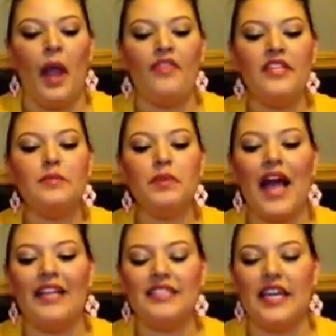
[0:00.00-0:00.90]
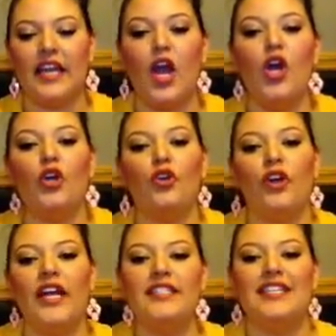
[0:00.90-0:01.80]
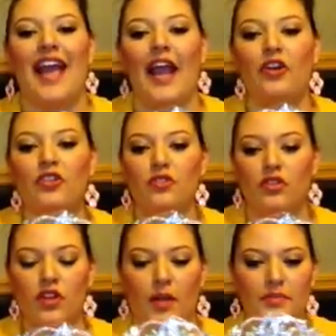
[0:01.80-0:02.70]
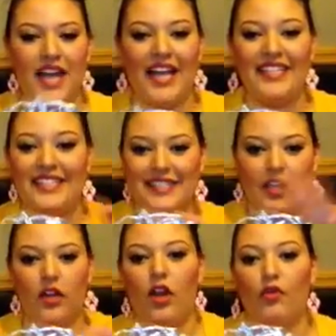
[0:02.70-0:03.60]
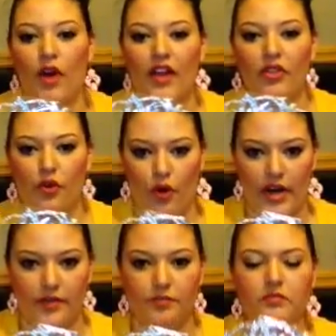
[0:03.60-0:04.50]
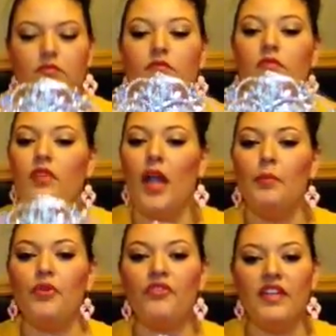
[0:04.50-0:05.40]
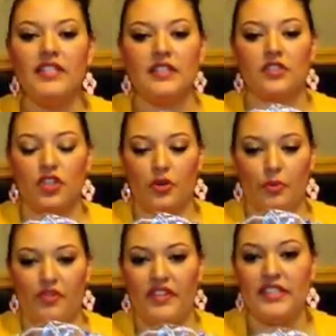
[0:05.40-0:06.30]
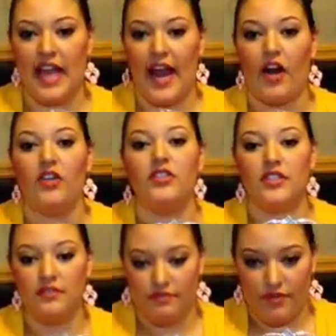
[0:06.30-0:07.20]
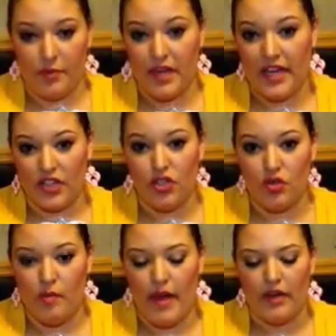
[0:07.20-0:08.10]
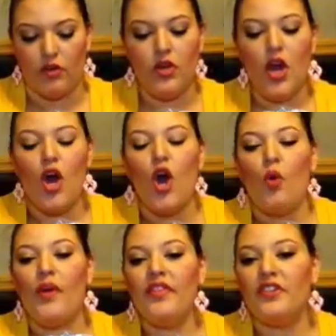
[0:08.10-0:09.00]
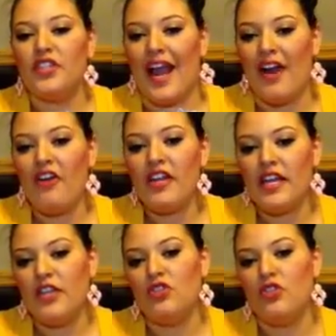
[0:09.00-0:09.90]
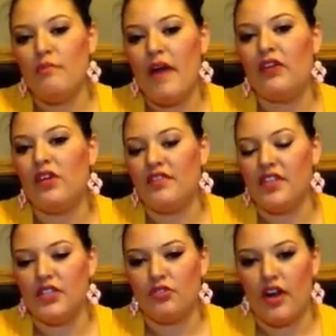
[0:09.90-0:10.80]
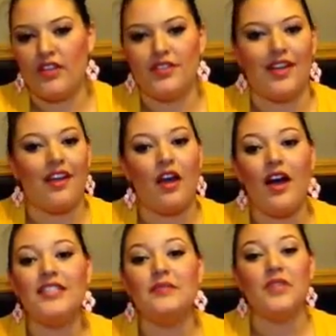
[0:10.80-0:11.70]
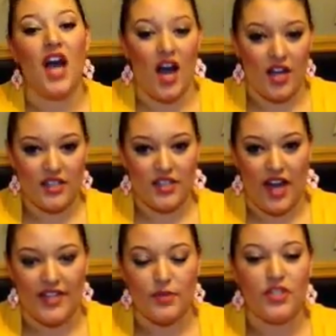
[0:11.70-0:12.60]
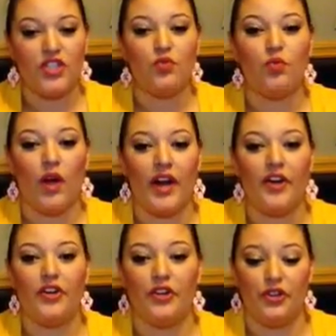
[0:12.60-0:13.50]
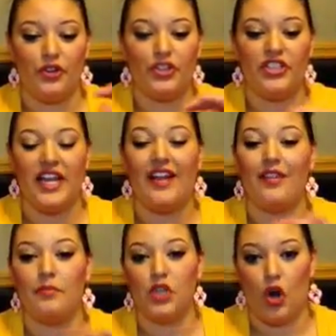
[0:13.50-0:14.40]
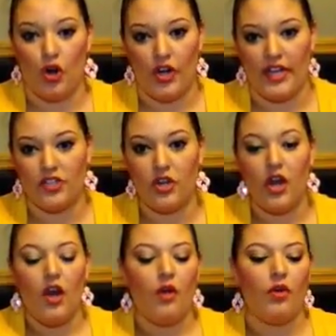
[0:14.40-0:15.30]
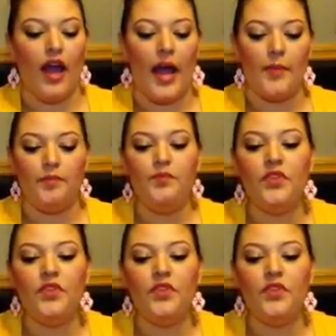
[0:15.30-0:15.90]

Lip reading: And this plastic creates an airtight seal around the crown, and it prevents the air from getting to the metal. When there's air getting to the metal of these crowns, it can cause them to oxidize, which is where you're seeing them tarnish. Okay?